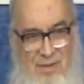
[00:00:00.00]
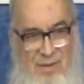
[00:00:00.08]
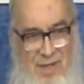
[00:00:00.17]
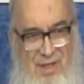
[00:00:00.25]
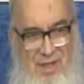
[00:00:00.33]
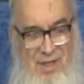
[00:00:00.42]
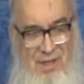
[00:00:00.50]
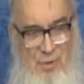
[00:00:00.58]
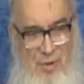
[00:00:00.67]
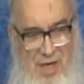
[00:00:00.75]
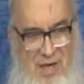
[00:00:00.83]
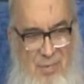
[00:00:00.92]
the
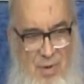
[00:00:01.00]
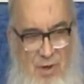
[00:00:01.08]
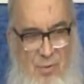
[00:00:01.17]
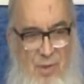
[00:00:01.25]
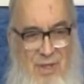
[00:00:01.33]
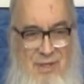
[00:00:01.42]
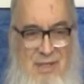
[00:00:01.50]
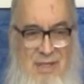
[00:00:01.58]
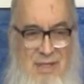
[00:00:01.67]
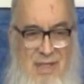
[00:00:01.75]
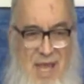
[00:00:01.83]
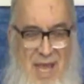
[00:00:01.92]
tricky part
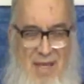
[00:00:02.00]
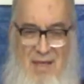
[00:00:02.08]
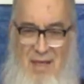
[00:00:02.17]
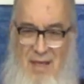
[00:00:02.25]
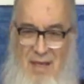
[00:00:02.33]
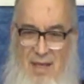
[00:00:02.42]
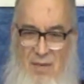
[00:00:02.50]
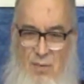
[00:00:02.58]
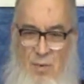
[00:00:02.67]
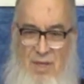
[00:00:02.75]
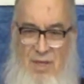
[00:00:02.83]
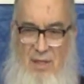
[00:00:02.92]
is that
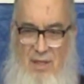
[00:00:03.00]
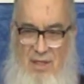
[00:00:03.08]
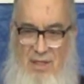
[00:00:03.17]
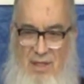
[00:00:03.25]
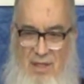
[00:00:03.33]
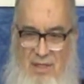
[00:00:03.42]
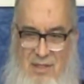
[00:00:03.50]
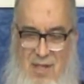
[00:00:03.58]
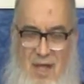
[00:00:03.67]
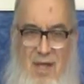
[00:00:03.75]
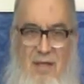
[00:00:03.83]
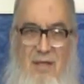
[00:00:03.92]
when they looked at the
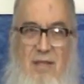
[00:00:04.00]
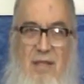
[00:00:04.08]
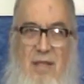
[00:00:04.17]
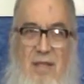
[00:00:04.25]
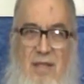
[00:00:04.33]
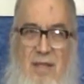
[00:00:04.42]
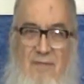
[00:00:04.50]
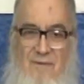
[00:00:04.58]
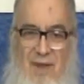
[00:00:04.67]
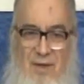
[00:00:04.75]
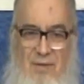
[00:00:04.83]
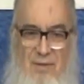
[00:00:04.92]
sun, they
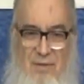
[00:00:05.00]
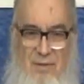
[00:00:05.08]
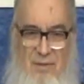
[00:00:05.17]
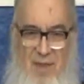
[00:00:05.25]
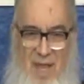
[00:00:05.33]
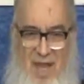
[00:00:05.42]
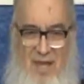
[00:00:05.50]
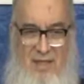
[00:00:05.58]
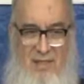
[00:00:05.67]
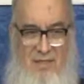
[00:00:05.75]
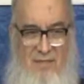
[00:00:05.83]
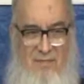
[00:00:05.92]
found
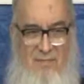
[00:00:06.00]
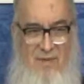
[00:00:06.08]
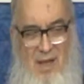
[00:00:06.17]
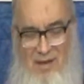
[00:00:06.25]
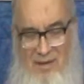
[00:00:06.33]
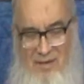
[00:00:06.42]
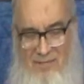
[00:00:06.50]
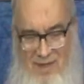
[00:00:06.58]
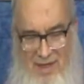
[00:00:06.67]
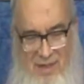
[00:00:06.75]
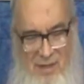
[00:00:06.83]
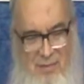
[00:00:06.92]
lines of
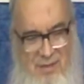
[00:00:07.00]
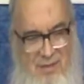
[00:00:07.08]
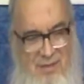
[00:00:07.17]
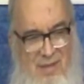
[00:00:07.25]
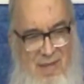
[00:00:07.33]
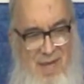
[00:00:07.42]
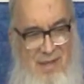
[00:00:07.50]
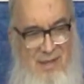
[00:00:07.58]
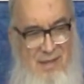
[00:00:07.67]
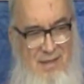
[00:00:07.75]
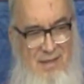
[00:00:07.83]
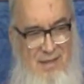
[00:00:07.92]
elements of
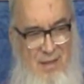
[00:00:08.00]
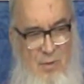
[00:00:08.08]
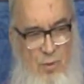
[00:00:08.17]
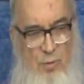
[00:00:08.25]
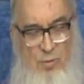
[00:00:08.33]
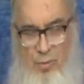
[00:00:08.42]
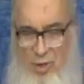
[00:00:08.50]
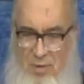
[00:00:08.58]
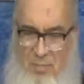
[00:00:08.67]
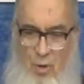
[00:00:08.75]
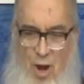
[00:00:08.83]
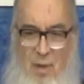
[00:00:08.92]
an element that
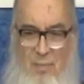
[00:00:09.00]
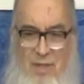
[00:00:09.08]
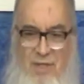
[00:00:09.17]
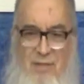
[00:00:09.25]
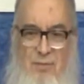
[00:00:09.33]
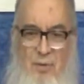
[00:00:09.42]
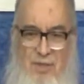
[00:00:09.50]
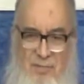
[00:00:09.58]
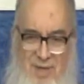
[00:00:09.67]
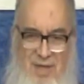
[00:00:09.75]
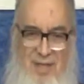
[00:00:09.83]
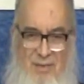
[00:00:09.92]
were
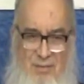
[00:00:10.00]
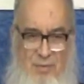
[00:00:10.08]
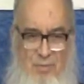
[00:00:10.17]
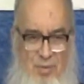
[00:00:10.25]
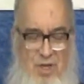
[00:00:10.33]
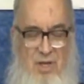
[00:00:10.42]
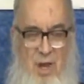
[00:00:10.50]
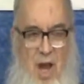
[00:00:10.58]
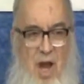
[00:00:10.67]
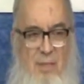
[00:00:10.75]
pretty prominent, which